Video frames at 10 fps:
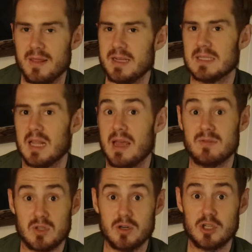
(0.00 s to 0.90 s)
These
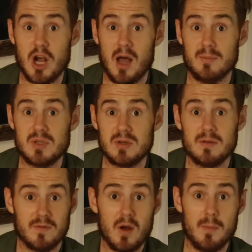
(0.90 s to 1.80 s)
slaves took jobs
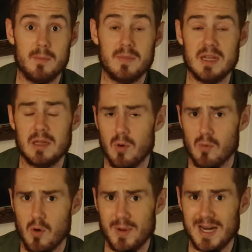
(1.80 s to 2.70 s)
from the lower
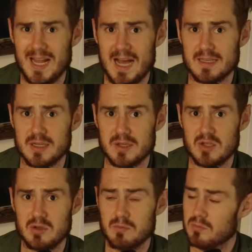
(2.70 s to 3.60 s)
Roman
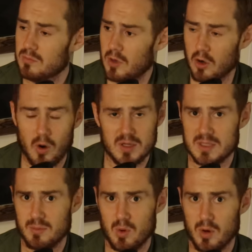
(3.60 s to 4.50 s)
classes
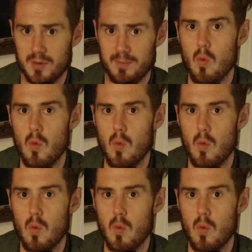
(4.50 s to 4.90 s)
across the board.